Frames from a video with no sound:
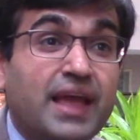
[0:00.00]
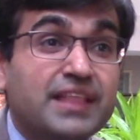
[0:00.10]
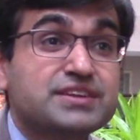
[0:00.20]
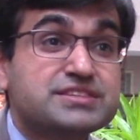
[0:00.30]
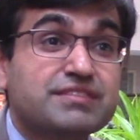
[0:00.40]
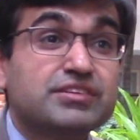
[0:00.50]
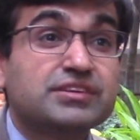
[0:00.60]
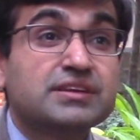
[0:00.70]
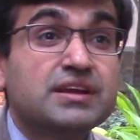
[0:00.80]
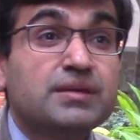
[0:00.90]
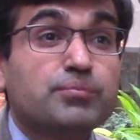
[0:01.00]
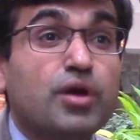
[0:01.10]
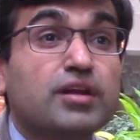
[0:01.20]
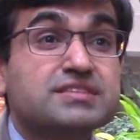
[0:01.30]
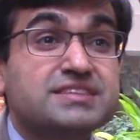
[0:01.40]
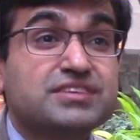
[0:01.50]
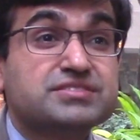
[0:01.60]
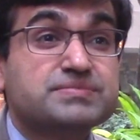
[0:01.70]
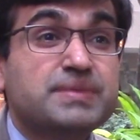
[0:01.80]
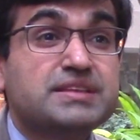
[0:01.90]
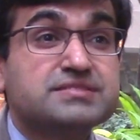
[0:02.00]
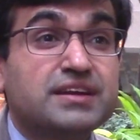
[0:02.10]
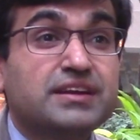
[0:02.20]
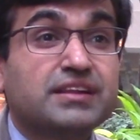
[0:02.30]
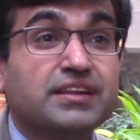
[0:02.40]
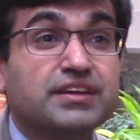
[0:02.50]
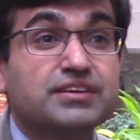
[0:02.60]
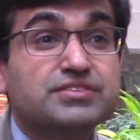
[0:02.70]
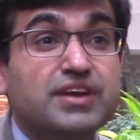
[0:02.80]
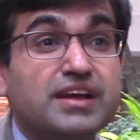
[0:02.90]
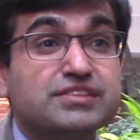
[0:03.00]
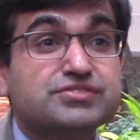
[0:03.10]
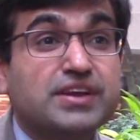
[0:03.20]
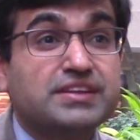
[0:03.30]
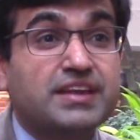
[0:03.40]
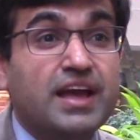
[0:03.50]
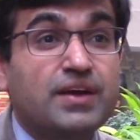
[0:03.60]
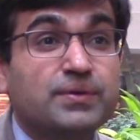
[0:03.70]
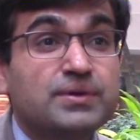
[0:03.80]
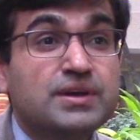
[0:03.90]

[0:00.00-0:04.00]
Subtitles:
And there are several products that are being studied in clinical trials right now.